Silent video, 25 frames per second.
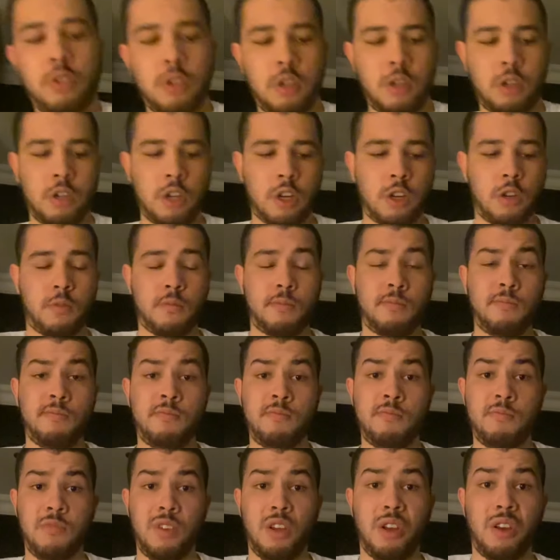you don't
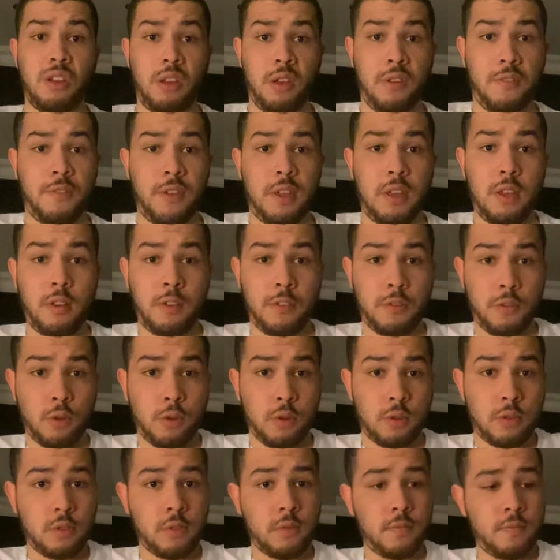hurt your feet, of
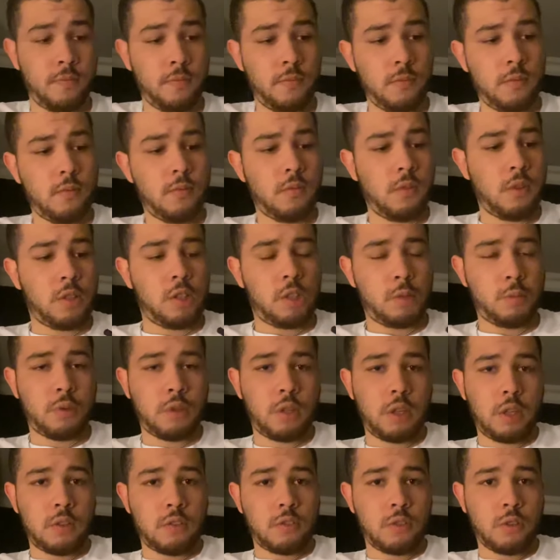course. Put
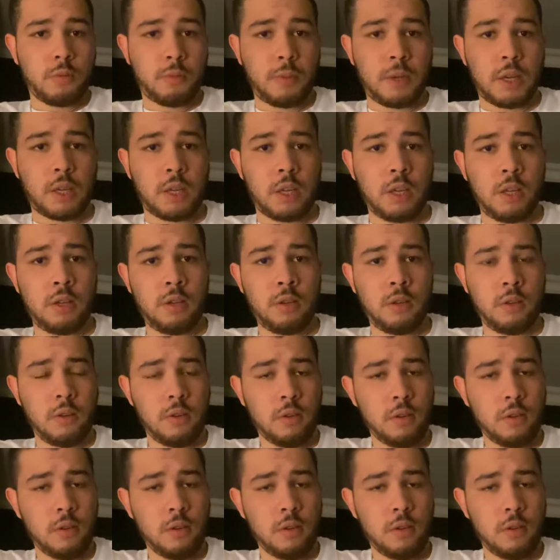the insole back in.